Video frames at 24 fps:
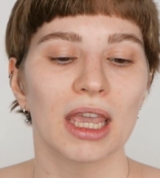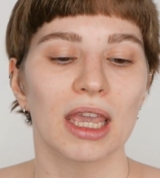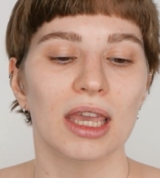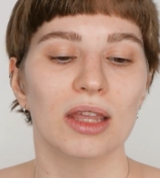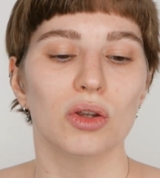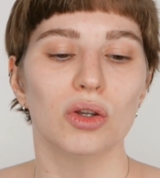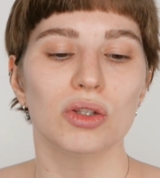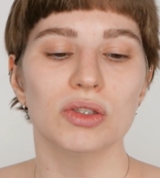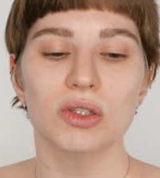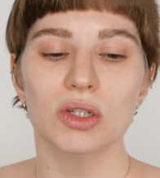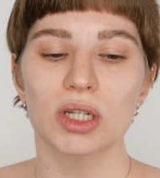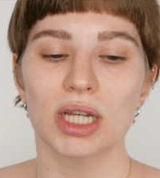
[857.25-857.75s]
It
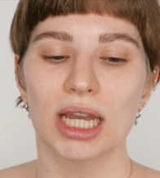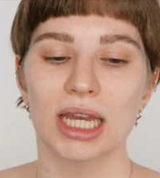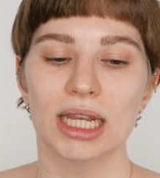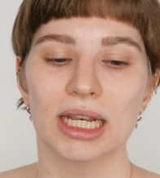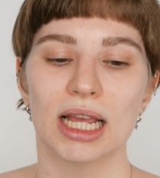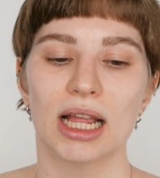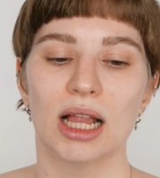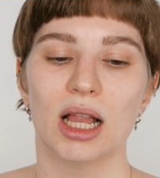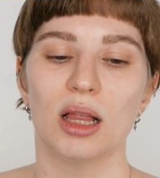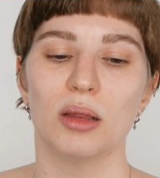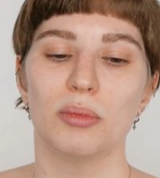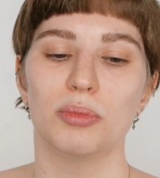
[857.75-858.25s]
also can
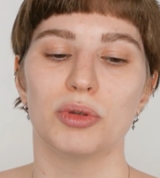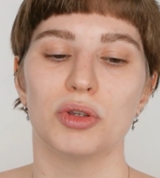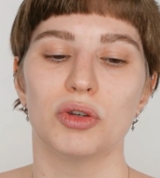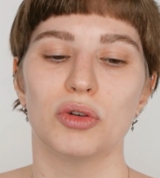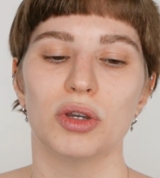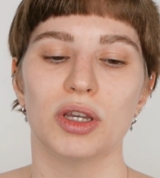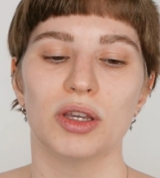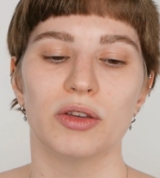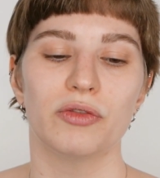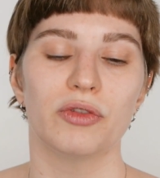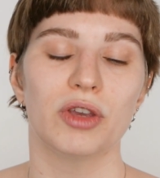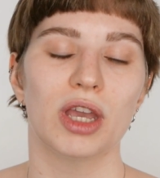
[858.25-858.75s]
help you
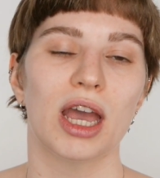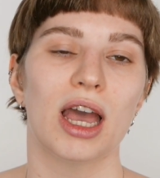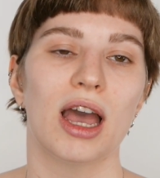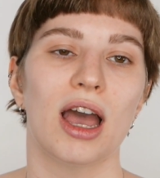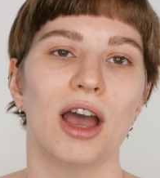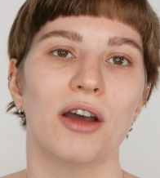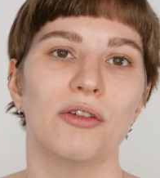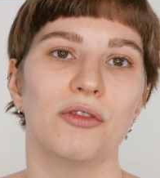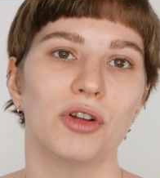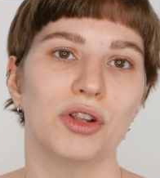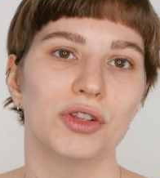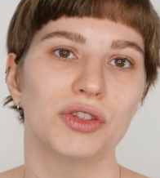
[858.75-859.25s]
if you
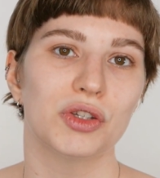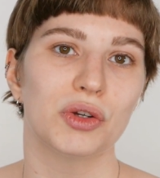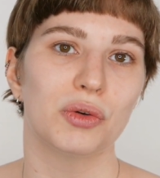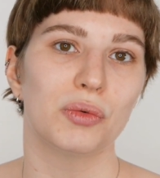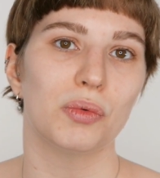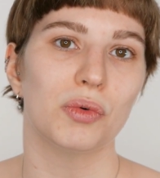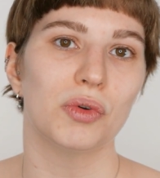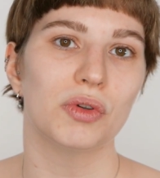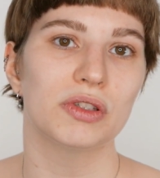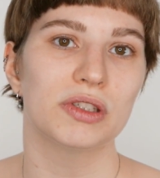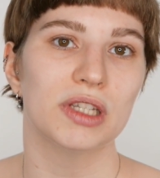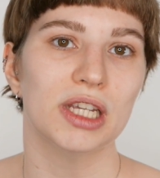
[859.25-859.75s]
have also
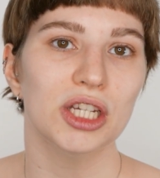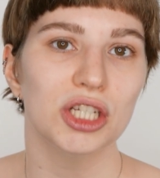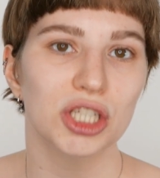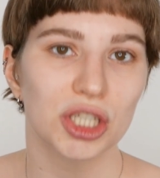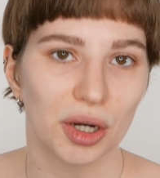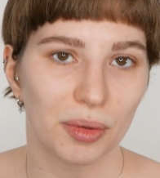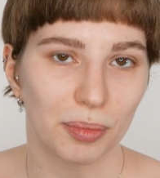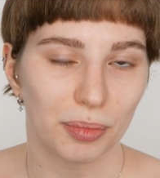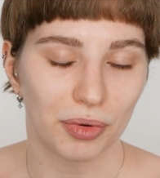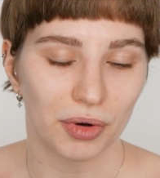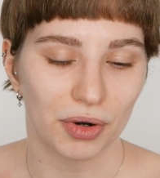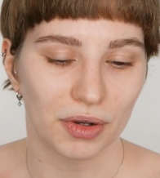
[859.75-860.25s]

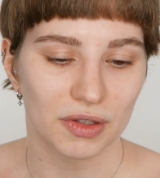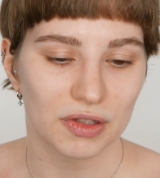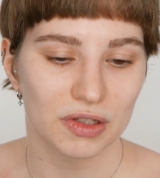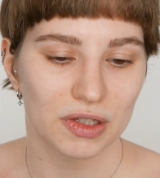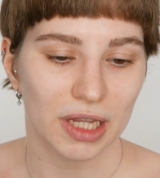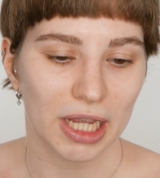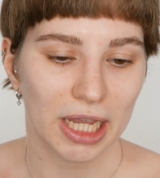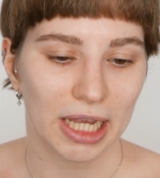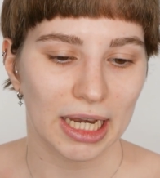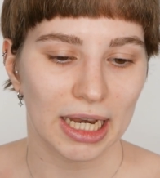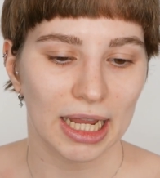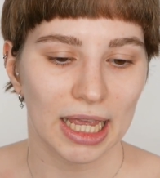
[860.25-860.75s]
rosacea prone
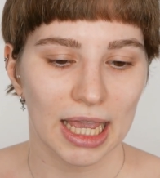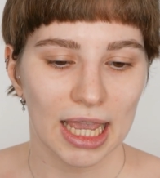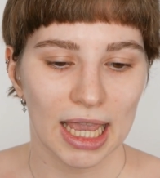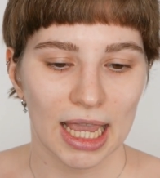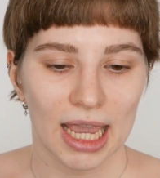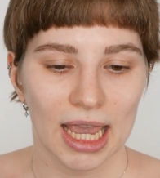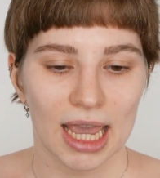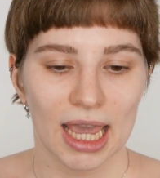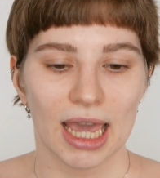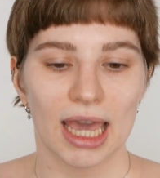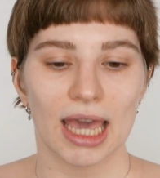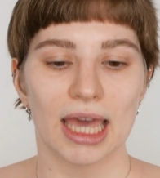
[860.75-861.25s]
skin
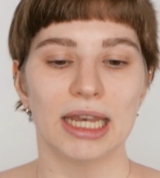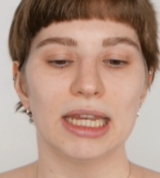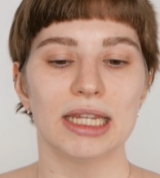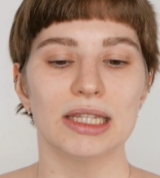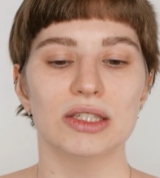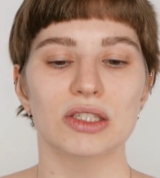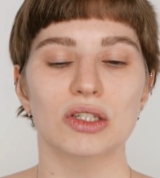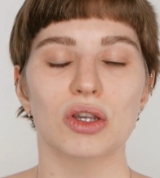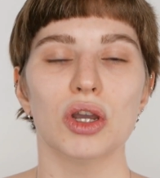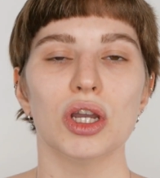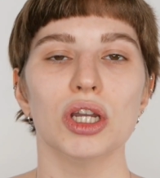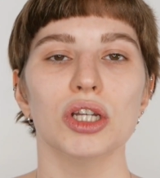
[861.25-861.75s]
and
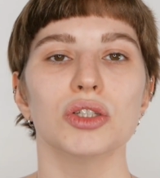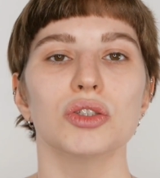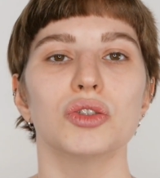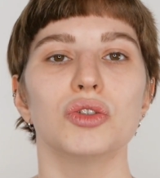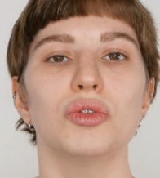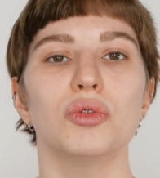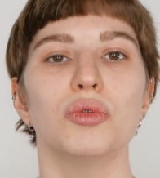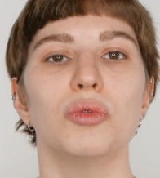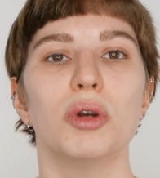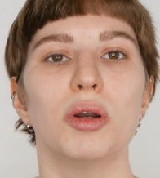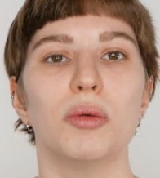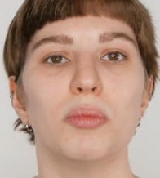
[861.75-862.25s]
it's going
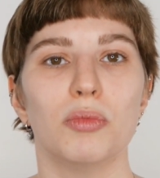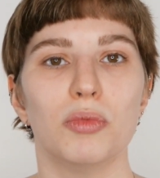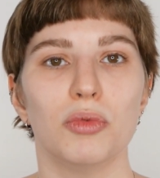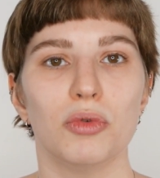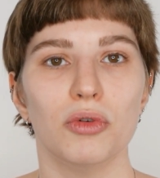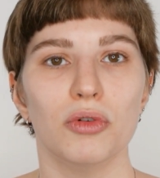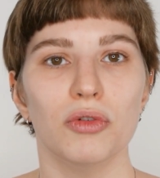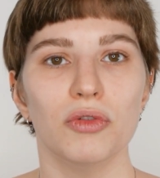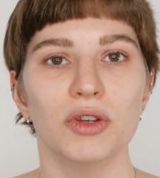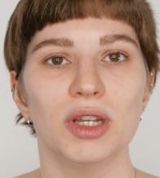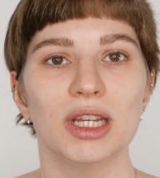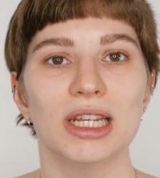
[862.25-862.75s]
to
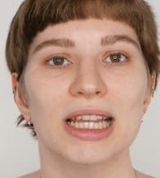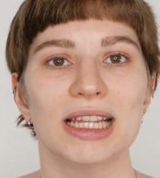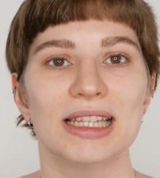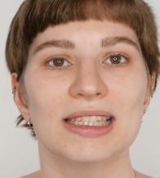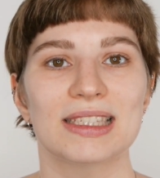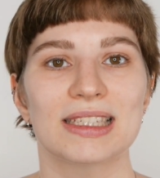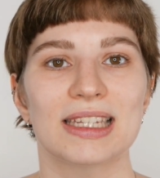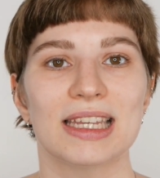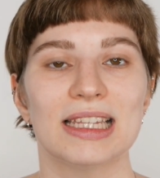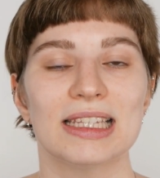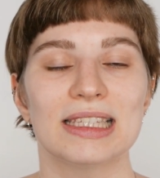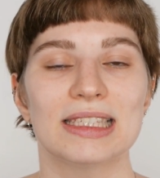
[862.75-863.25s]
remove the dead
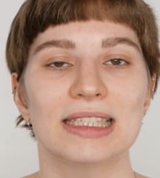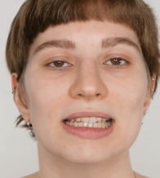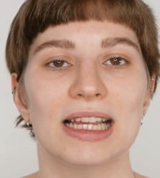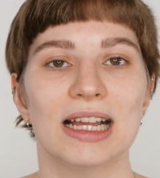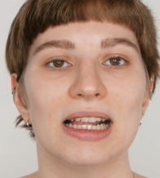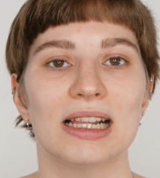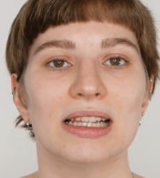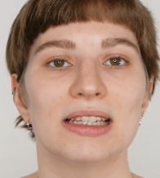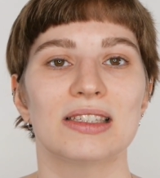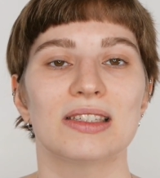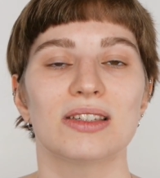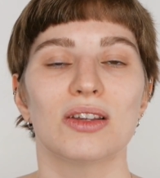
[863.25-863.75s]
skin
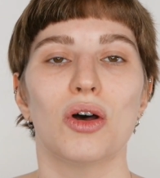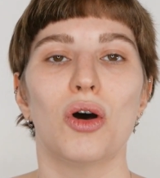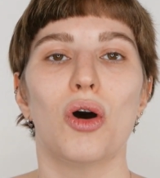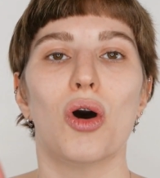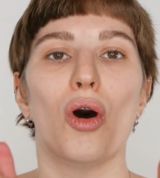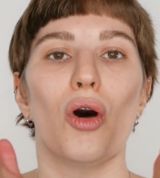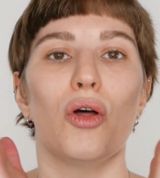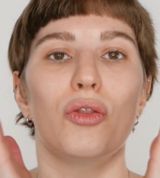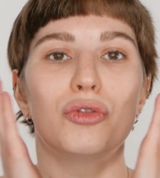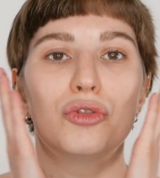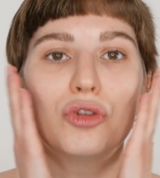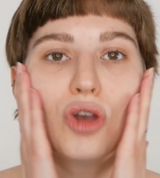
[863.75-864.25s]
cells
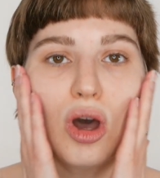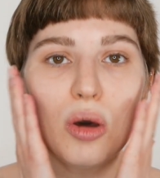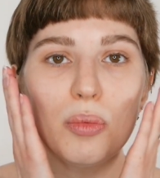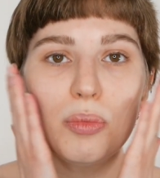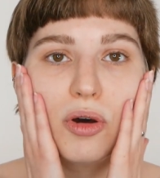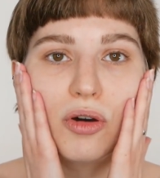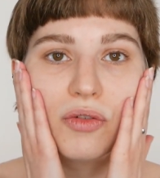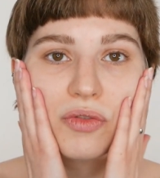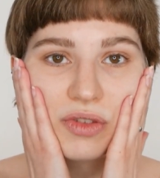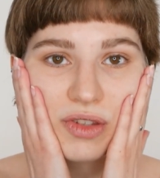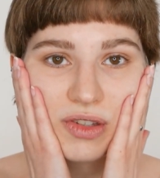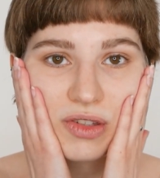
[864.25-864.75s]
on top
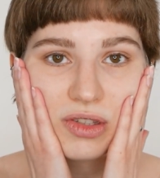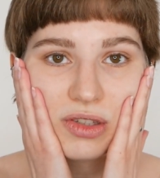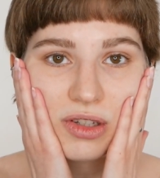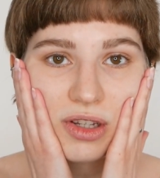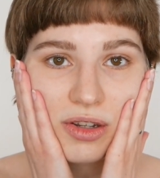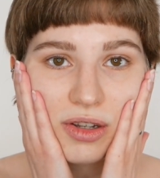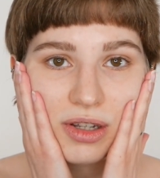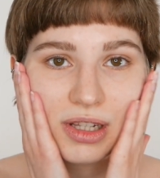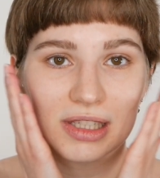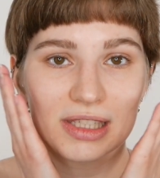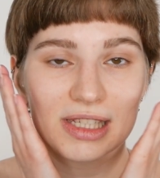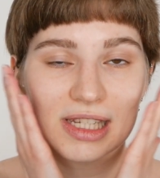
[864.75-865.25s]
of the
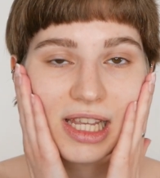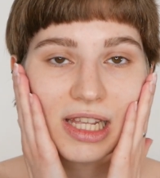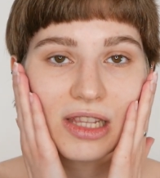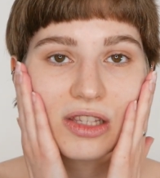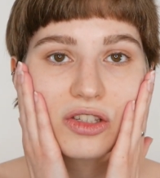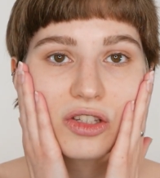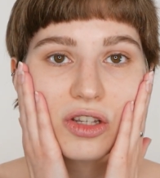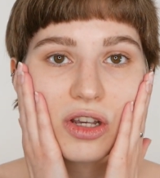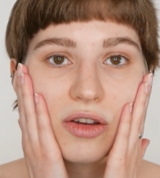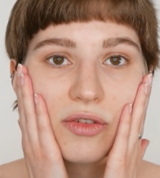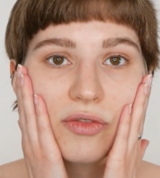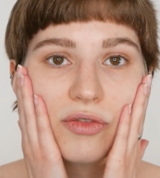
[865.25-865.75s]
sur uh, skin
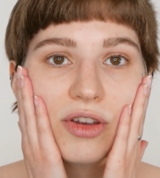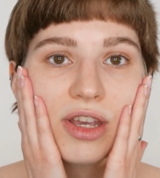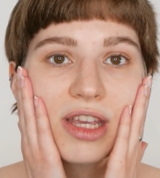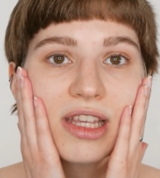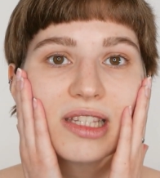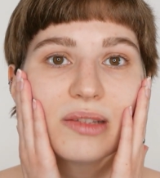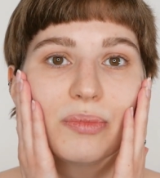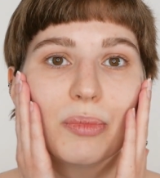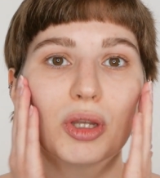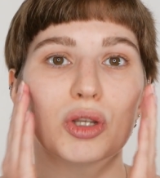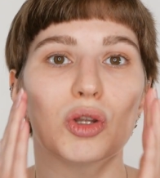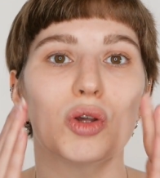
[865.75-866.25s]

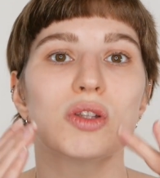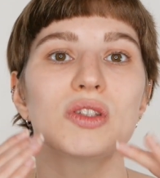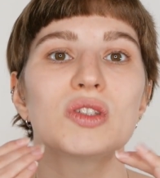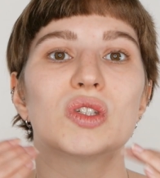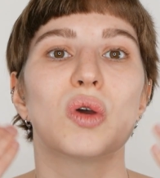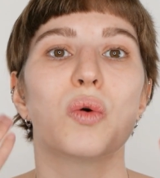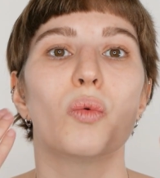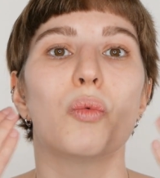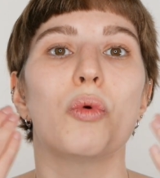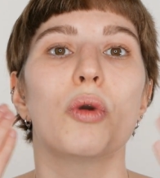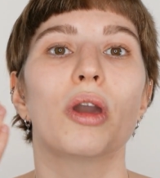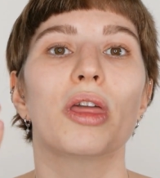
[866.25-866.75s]
surface but
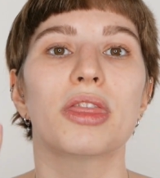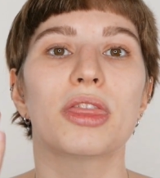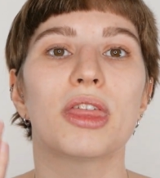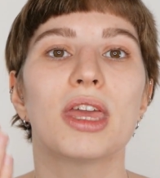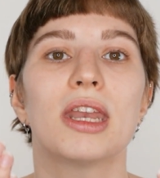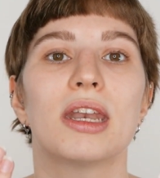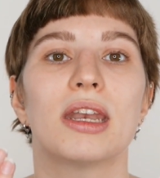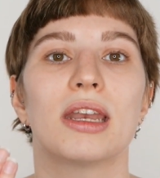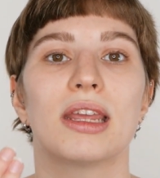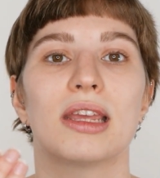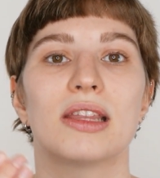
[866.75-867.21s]
also within.